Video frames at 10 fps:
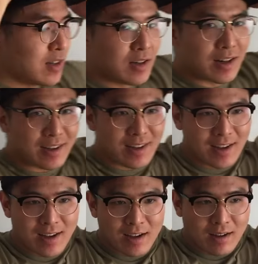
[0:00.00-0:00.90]
Like,
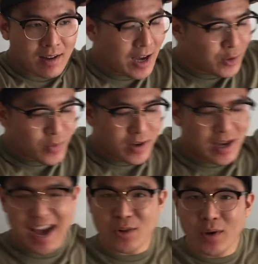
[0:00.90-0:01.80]
how do
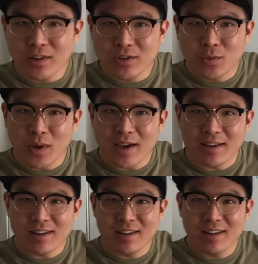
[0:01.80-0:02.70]
I lose
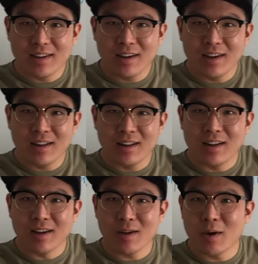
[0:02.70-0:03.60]
weight?
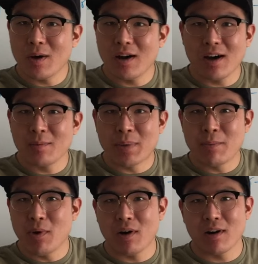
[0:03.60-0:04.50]
Like,
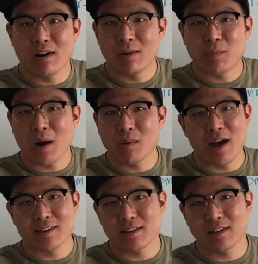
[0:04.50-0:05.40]
people are probably
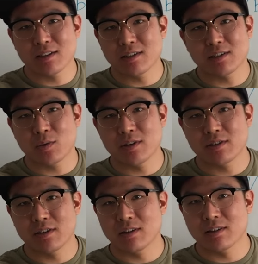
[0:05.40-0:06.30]
asking this
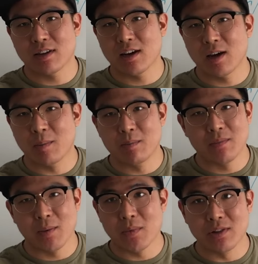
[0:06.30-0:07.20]
question all the time.
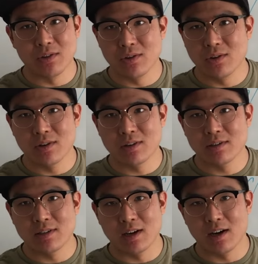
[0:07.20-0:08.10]
I mean, New
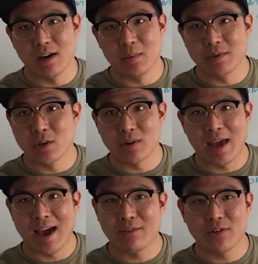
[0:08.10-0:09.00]
Year's, it's already
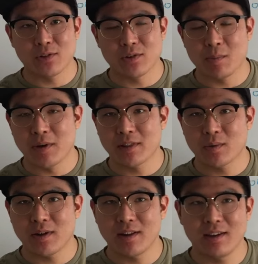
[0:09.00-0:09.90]
halfway through the month
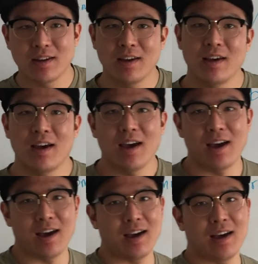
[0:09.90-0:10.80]
already,
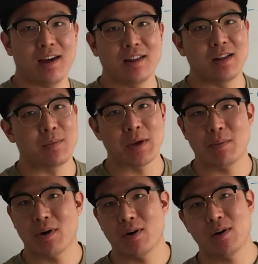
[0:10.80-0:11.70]
and
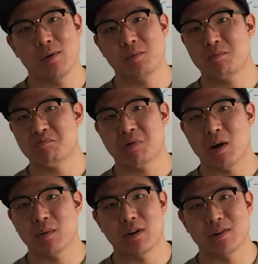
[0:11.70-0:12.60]
people
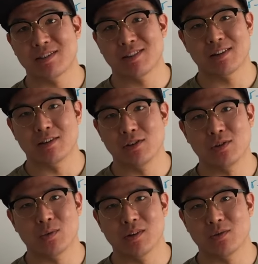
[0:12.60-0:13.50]
probably already started their
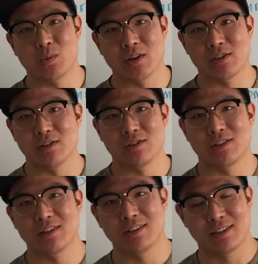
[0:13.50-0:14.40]
New Year resolution.